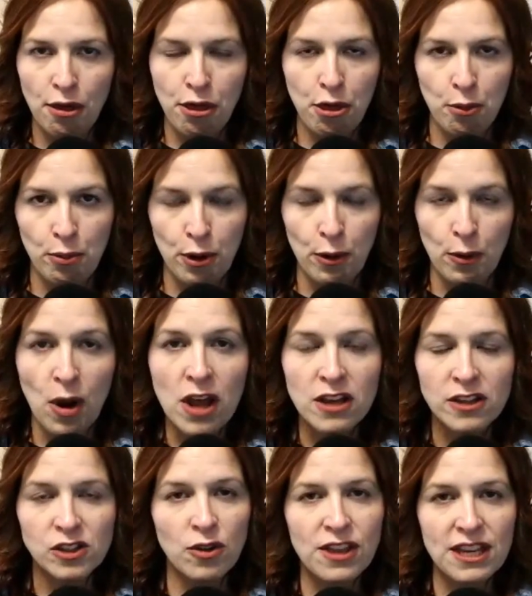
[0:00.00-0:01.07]
through.
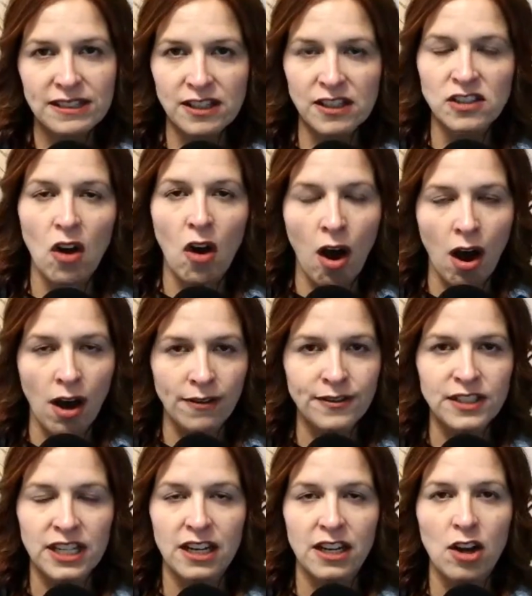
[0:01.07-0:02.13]
So, this is
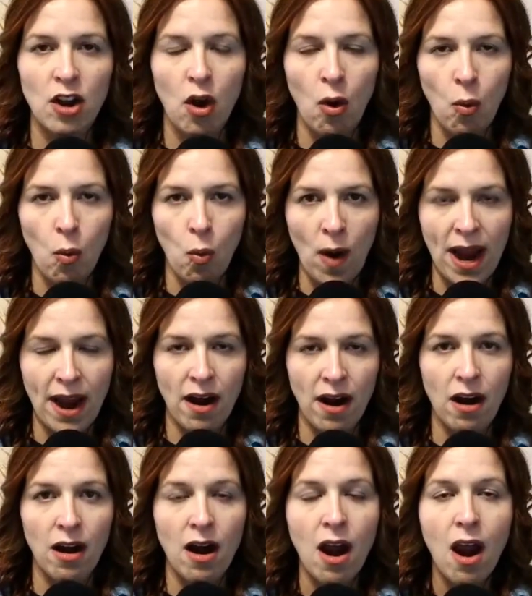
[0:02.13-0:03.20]
often
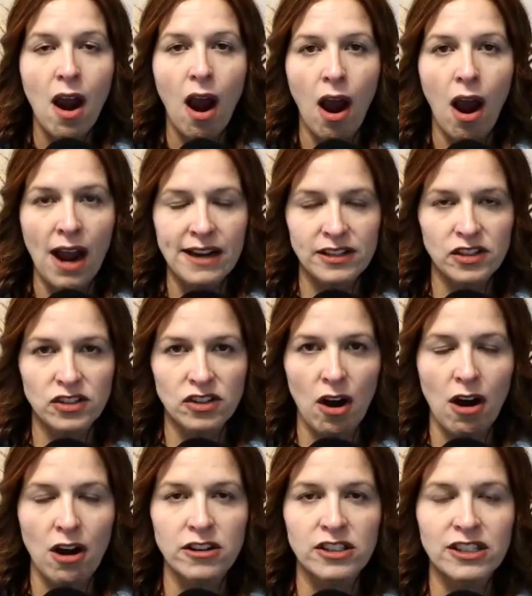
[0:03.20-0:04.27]
where I
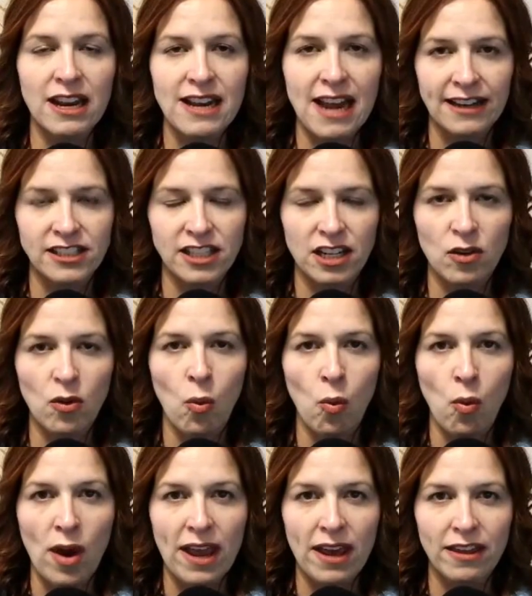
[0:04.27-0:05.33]
start connecting
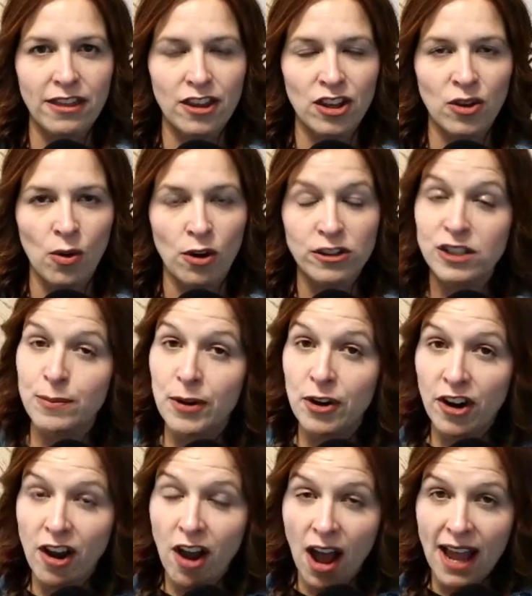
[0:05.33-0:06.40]
with your
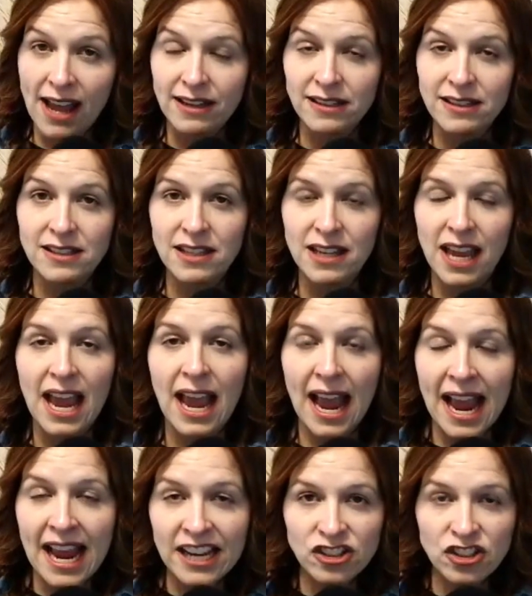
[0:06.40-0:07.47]
spirit guides,
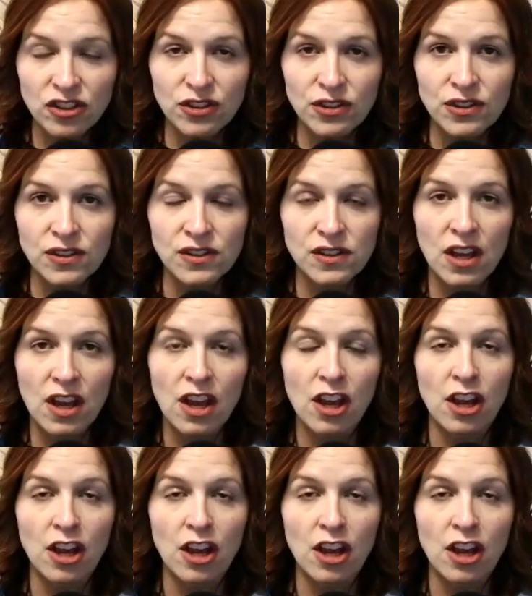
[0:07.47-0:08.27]
angels,